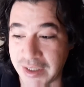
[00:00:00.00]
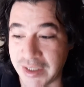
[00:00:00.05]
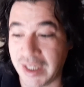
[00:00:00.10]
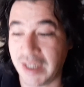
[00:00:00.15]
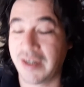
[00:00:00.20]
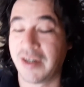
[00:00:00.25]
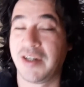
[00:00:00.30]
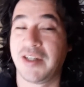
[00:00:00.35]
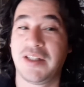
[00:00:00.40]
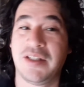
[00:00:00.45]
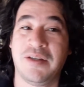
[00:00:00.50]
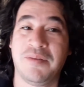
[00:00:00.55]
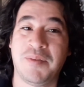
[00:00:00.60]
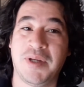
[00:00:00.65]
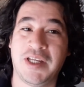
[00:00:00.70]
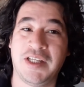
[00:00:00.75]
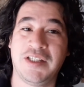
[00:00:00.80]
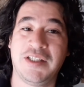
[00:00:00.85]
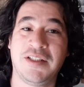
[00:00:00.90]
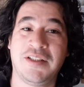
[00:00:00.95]
carrying them,
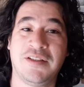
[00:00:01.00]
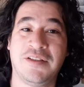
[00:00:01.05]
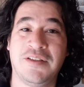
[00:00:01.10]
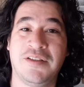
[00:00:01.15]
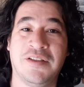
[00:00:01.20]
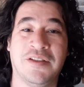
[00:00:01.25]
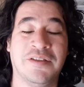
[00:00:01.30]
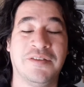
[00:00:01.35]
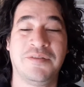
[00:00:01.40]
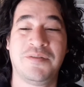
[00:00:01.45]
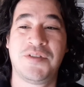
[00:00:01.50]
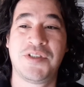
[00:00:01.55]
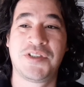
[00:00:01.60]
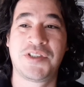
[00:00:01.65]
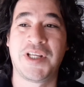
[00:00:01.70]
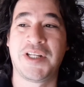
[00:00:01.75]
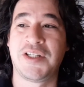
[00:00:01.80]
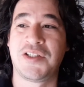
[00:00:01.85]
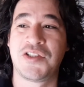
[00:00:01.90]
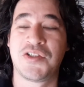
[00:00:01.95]
and, just
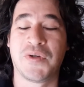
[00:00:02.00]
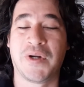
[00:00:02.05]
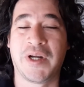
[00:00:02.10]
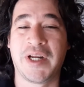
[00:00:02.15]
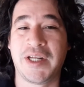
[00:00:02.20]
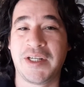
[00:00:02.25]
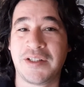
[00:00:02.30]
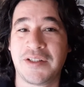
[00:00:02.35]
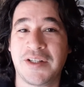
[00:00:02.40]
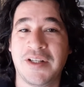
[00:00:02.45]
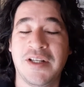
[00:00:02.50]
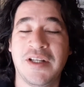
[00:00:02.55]
getting drained.